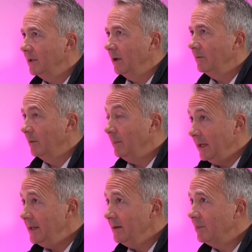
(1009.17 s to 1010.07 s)
for
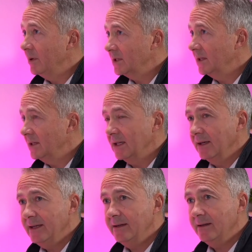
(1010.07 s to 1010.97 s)
me personally as a
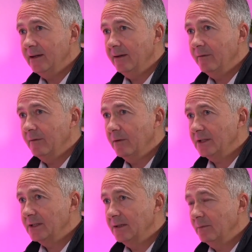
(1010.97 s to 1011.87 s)
leader and for
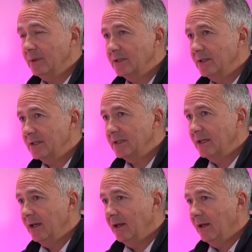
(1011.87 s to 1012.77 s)
us as a business.
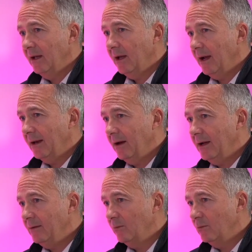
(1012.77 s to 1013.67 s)
And
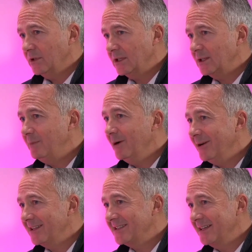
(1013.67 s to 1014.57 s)
I was
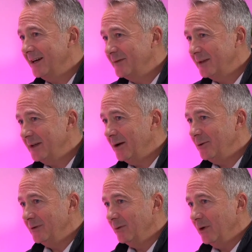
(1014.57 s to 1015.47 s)
experienced enough to
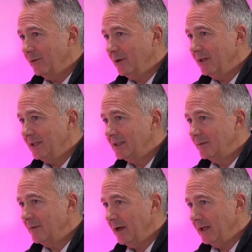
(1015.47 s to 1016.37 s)
know that when you're in these
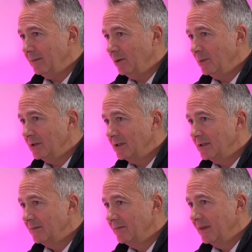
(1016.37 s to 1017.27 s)
defining
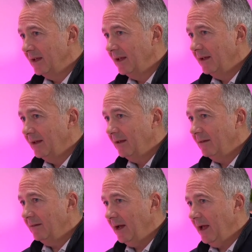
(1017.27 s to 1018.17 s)
moments,
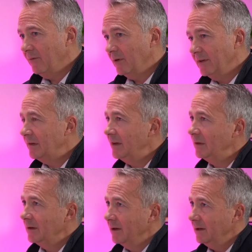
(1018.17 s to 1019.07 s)
that every
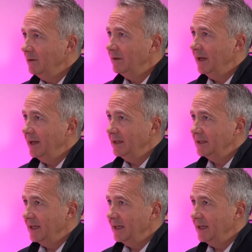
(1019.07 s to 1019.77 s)
decision that you take is